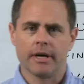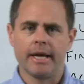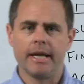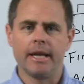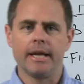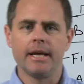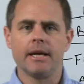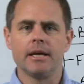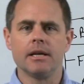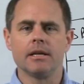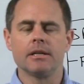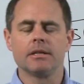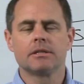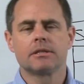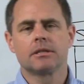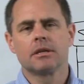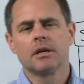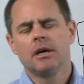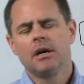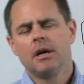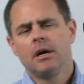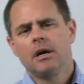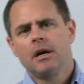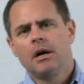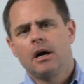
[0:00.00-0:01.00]
It is
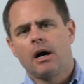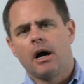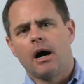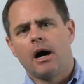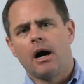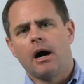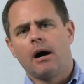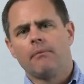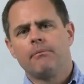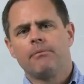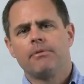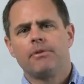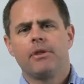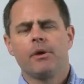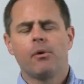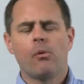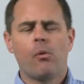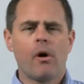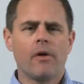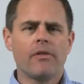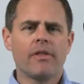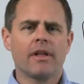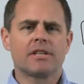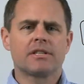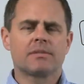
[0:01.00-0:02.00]
the
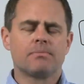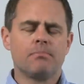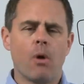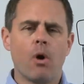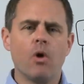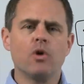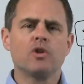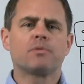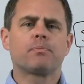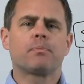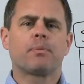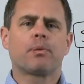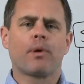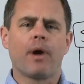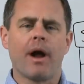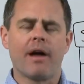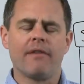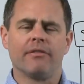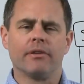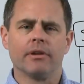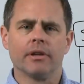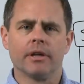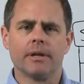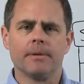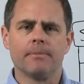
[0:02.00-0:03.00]
one that's most
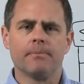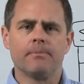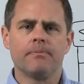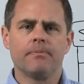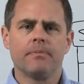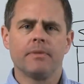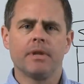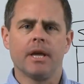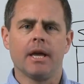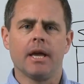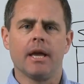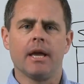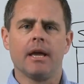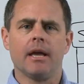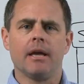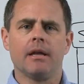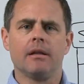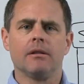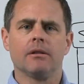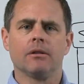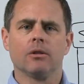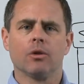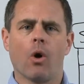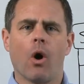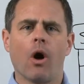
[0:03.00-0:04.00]
prevalent
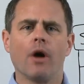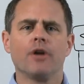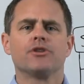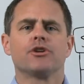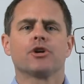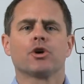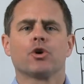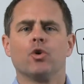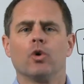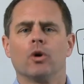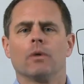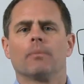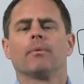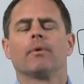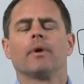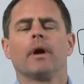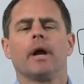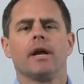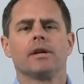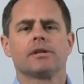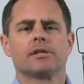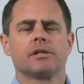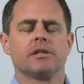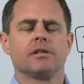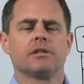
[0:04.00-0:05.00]
in larger
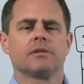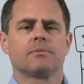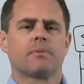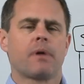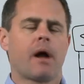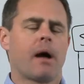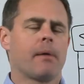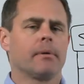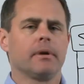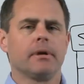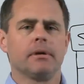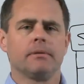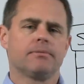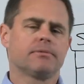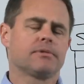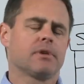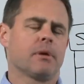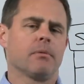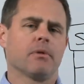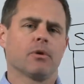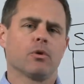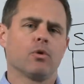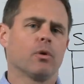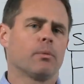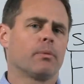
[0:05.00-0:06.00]
corporations, probably
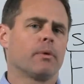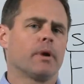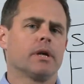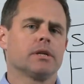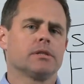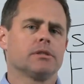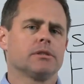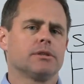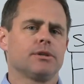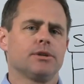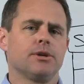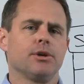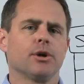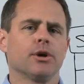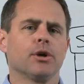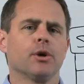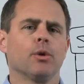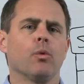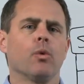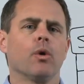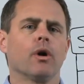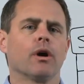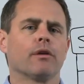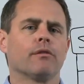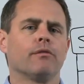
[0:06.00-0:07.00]
some of the corporations that you're going to
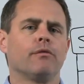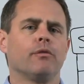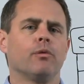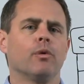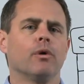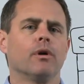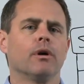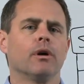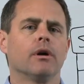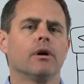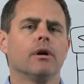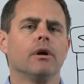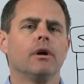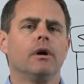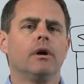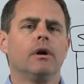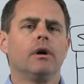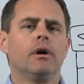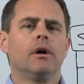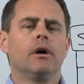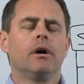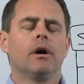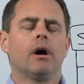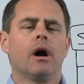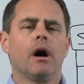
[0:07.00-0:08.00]
work for
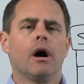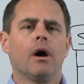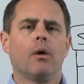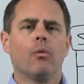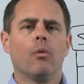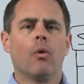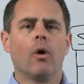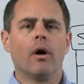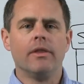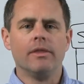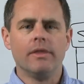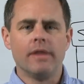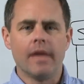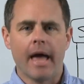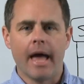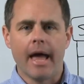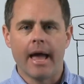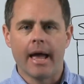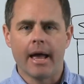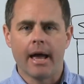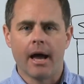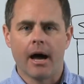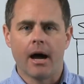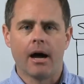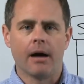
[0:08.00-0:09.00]
one
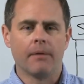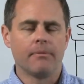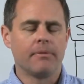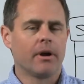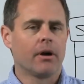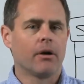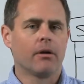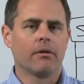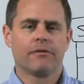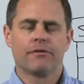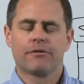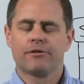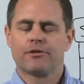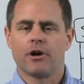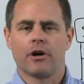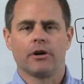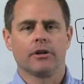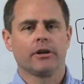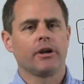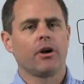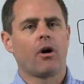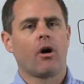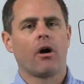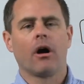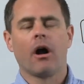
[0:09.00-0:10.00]
day. There
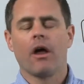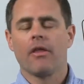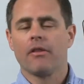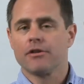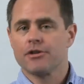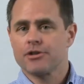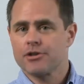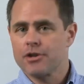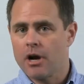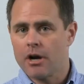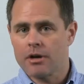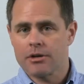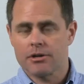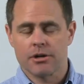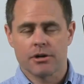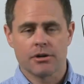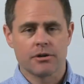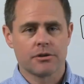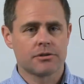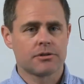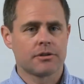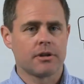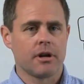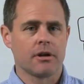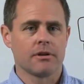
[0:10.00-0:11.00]
certainly are other
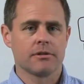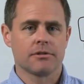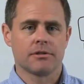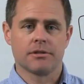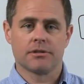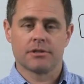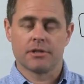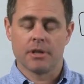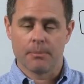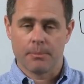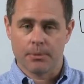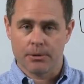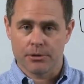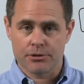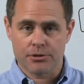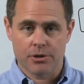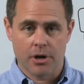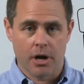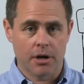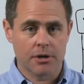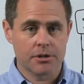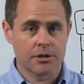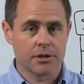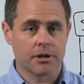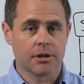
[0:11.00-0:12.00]
structures. There's the simple
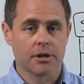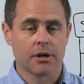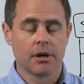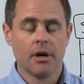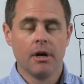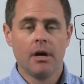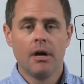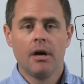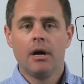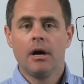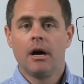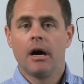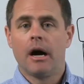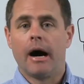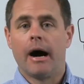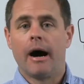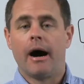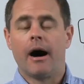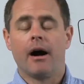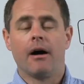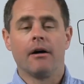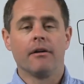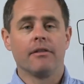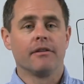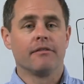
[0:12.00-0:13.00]
structure,
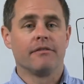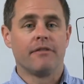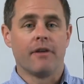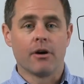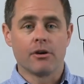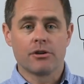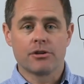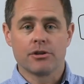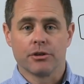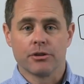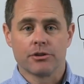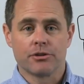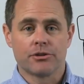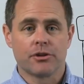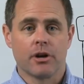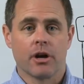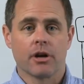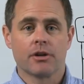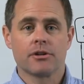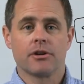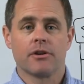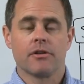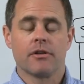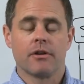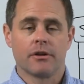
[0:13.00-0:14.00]
the functional structure.